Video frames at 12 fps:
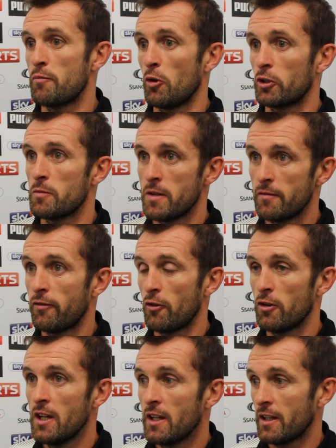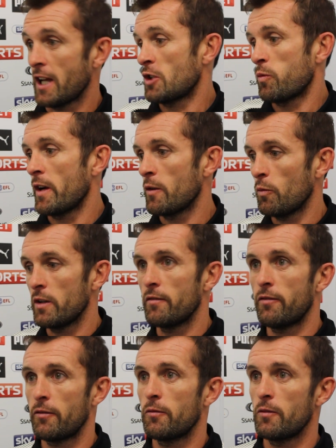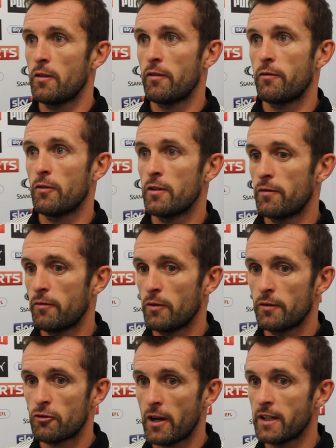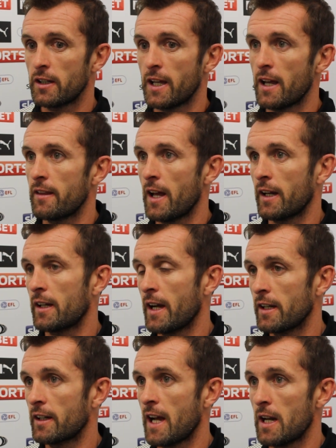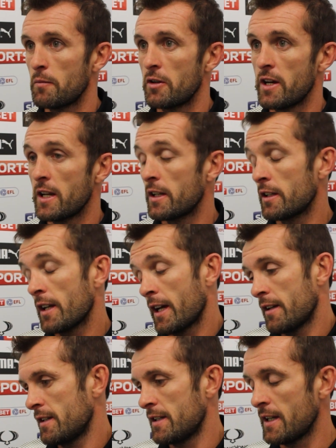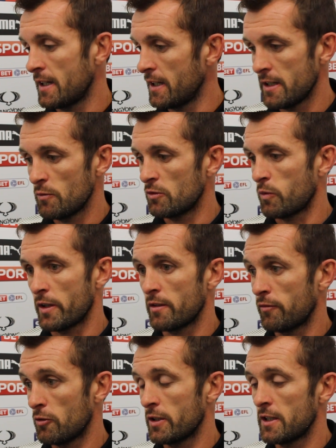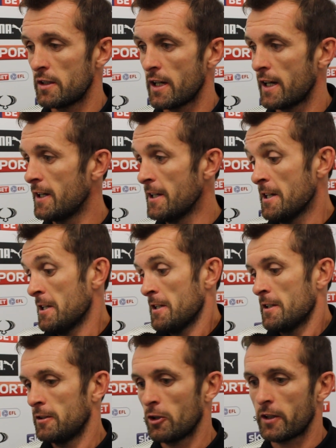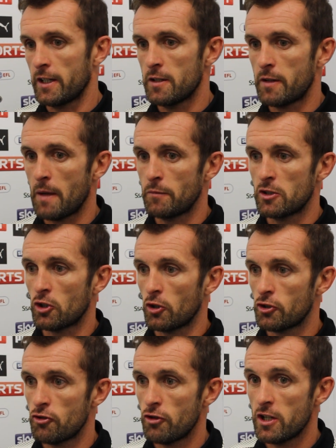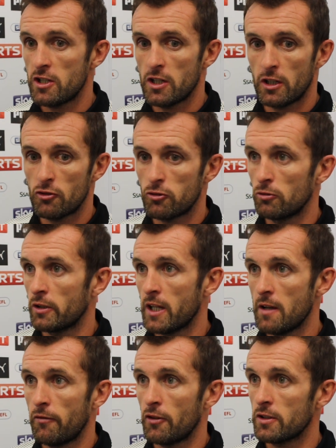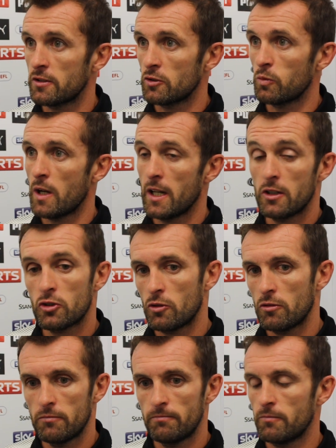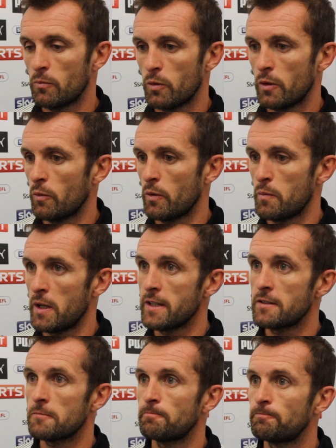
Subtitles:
brought him in for. That's why we've tried to get that kind of calibre in, and he did, and he was wonderful. And look, he kept his concentration, he controlled the game for us as well, so we're pleased.